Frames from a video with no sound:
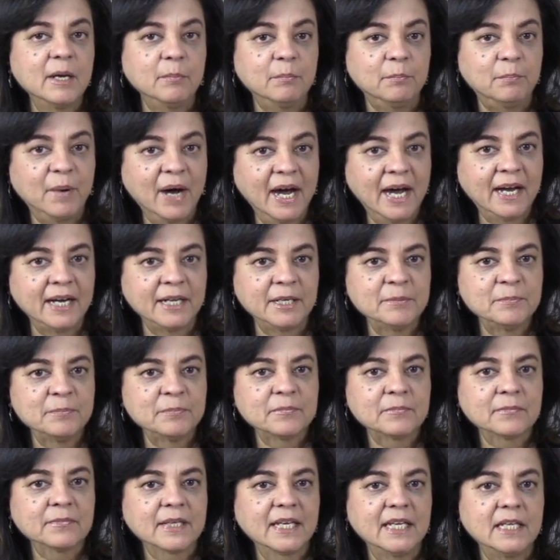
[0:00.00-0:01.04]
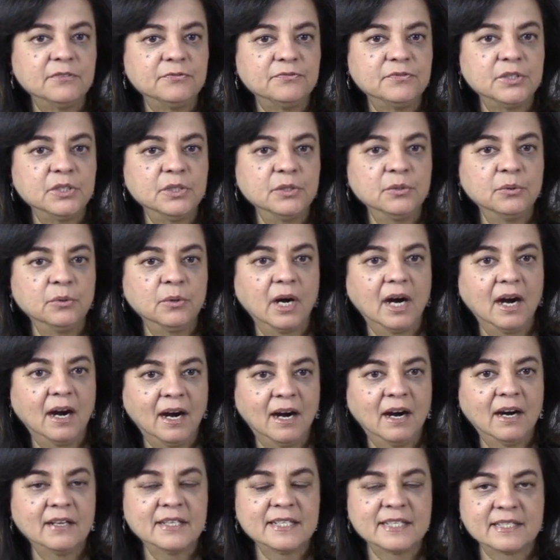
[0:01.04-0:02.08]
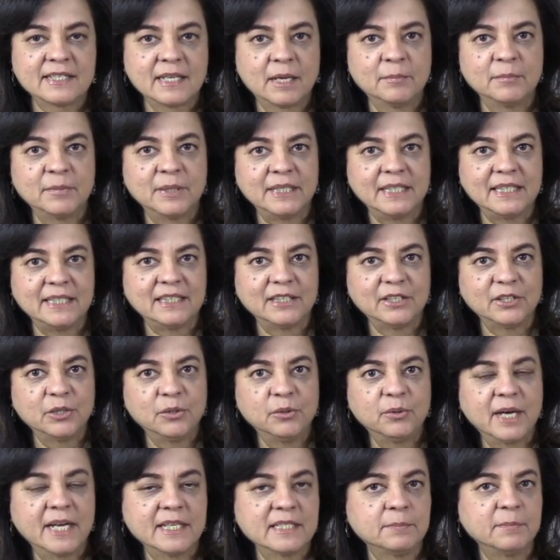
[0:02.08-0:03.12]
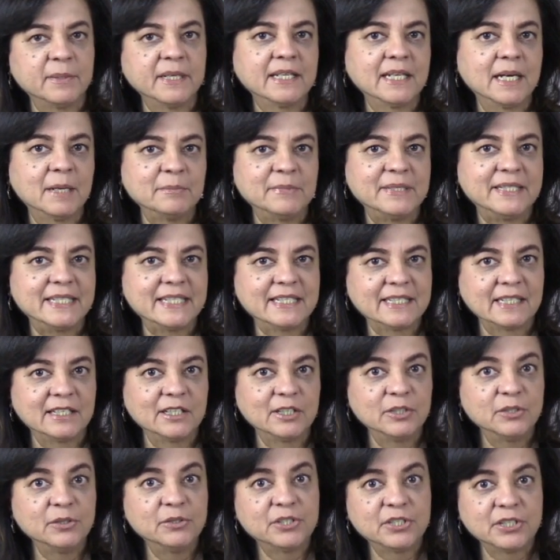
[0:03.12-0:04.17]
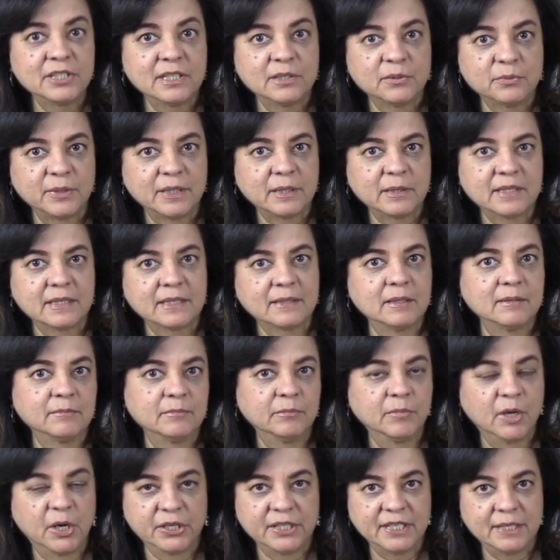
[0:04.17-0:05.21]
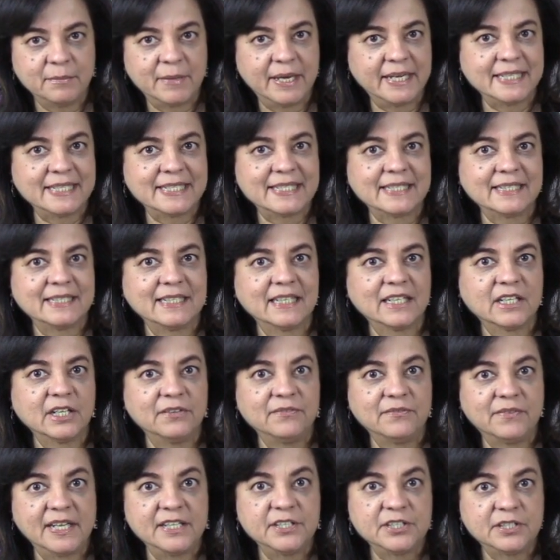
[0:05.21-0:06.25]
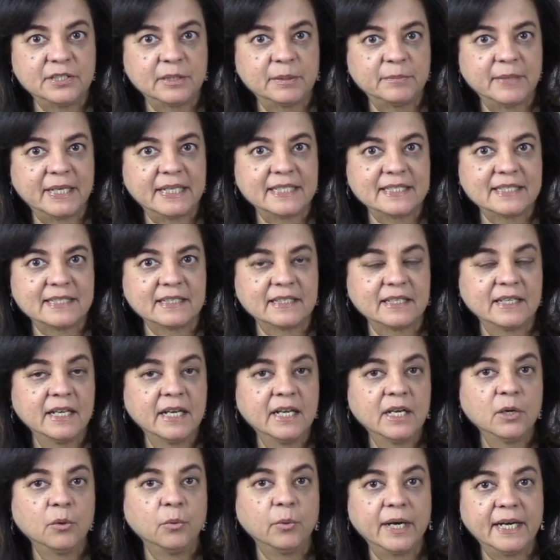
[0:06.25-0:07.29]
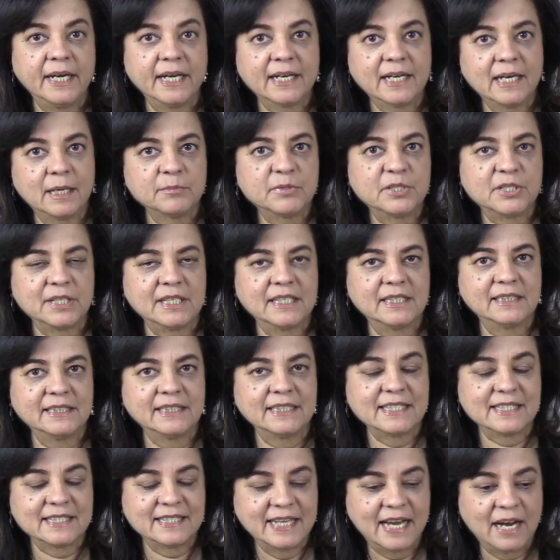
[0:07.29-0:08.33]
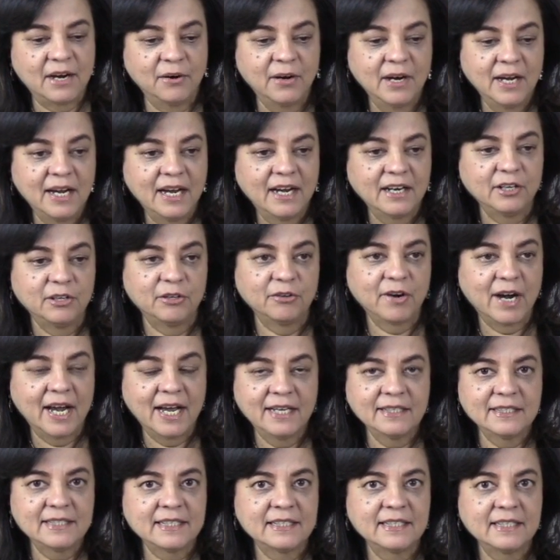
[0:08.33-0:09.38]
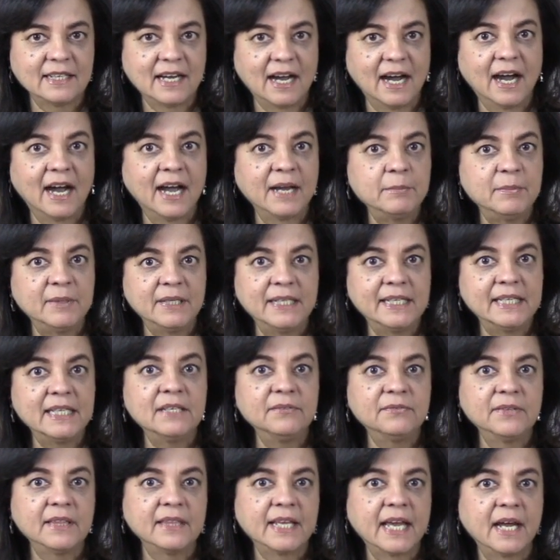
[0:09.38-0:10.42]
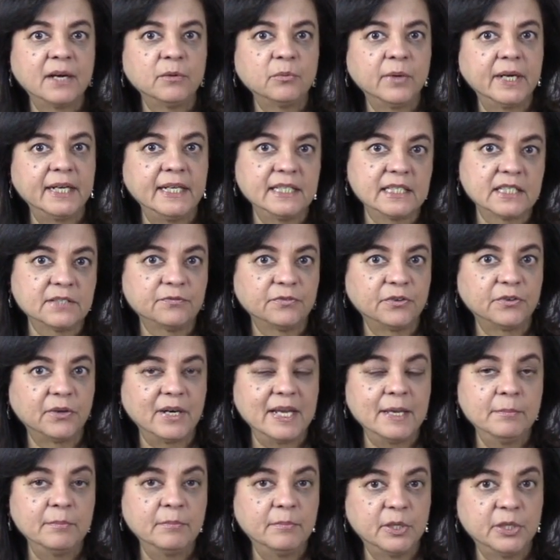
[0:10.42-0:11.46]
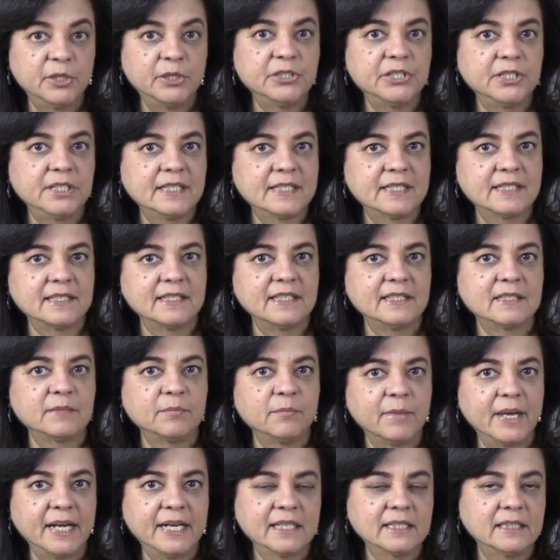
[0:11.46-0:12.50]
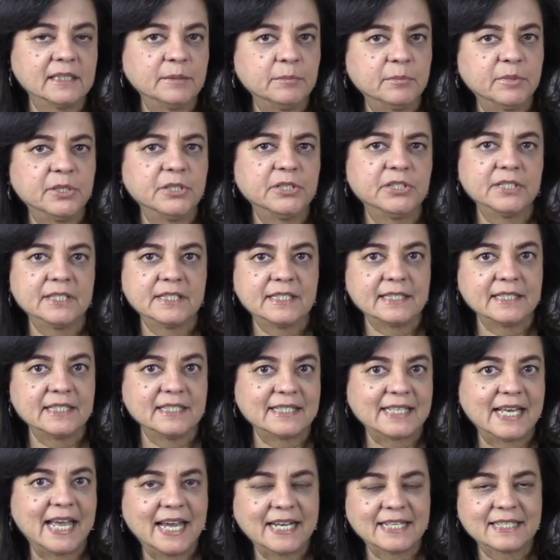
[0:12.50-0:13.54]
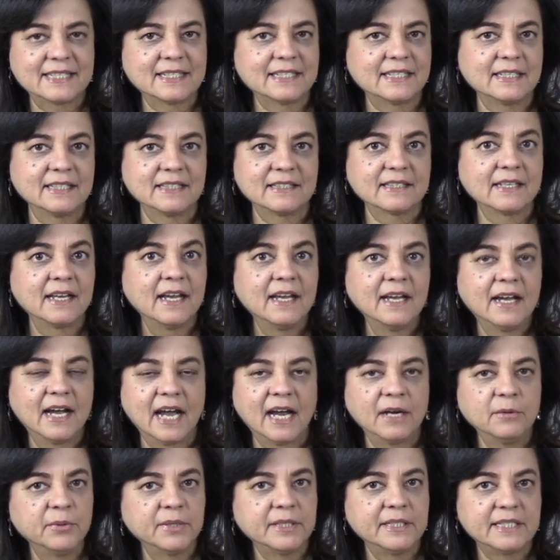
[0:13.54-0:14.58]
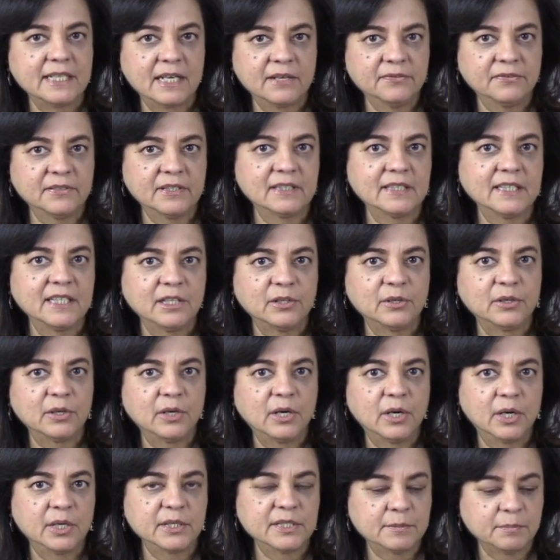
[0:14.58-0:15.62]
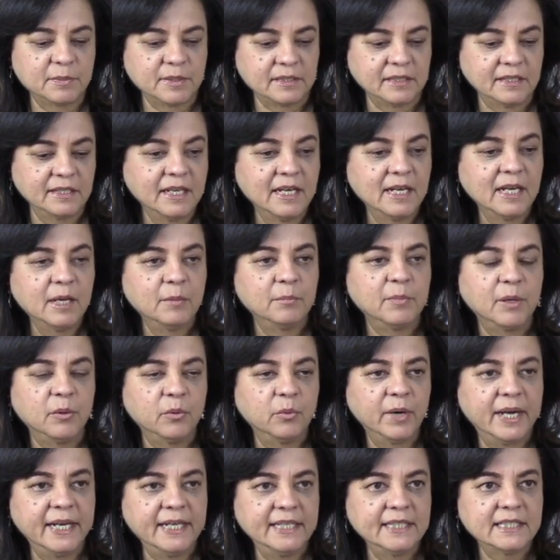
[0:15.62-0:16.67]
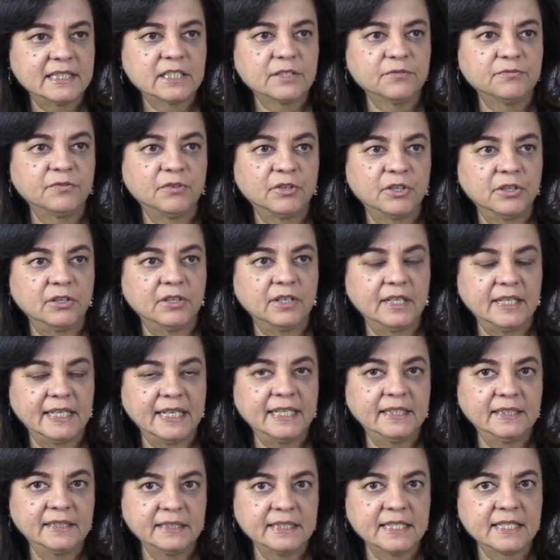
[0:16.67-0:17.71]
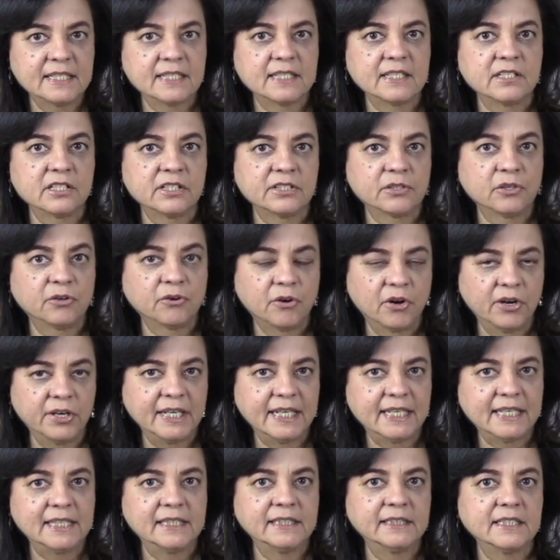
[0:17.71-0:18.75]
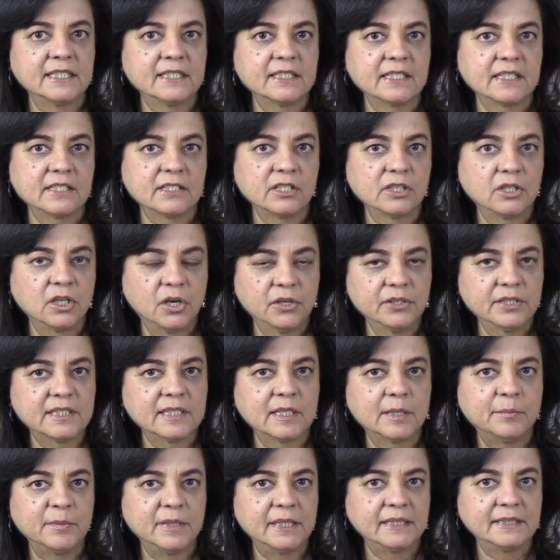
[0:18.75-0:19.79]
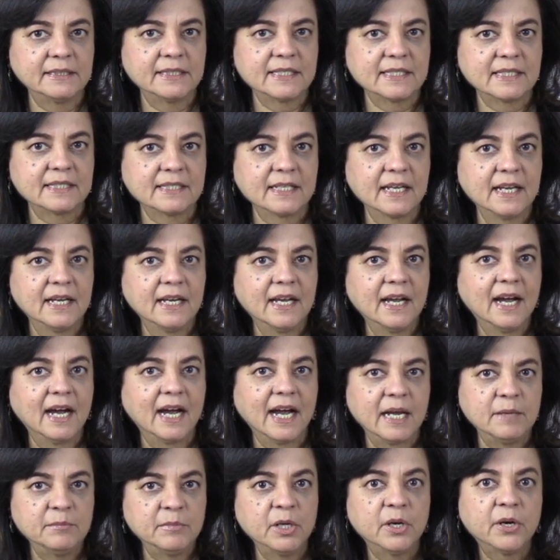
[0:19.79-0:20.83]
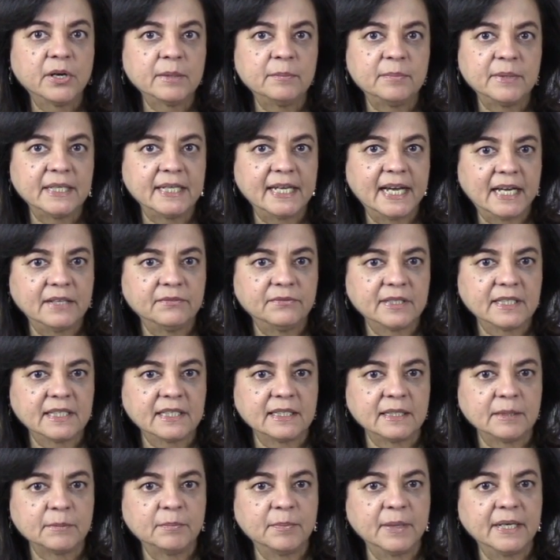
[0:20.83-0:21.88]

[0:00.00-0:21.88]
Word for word: But if you are somebody who has become disillusioned with modern medicine, conventional medicine, when it comes to illness. Now, granted, I believe in that when it's for emergencies, medical emergencies, accidents, I would definitely go to a hospital. But when it's for illnesses, chronic illnesses, long term illnesses, I'm not a big advocate.